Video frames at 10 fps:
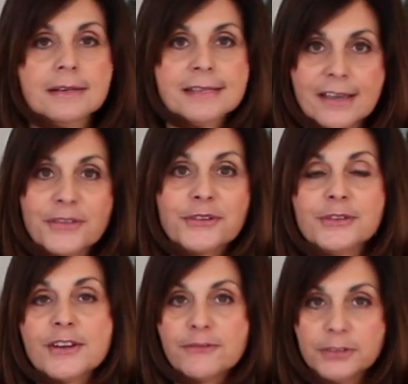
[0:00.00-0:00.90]

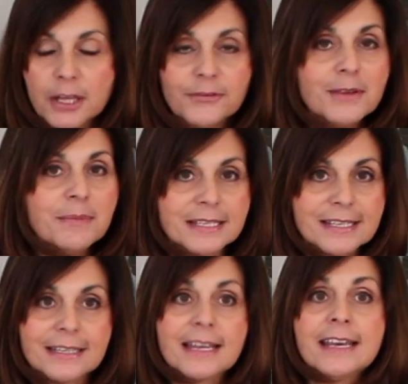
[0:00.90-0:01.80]
Southern fluffy
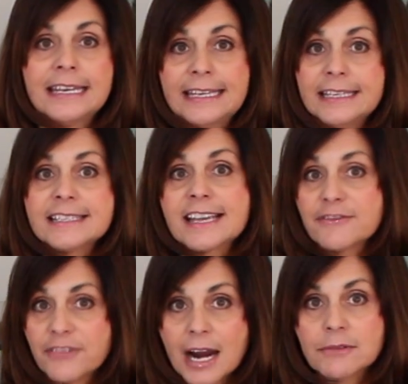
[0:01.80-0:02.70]
biscuit is a
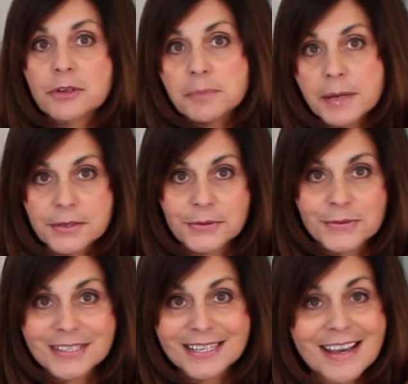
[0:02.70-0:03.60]
viral
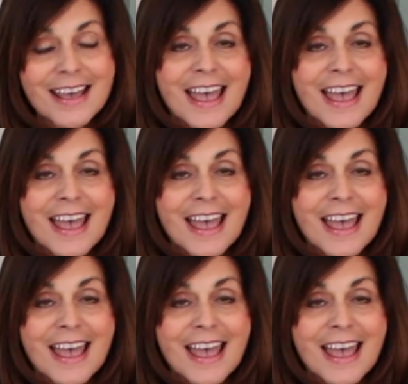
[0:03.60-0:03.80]
post,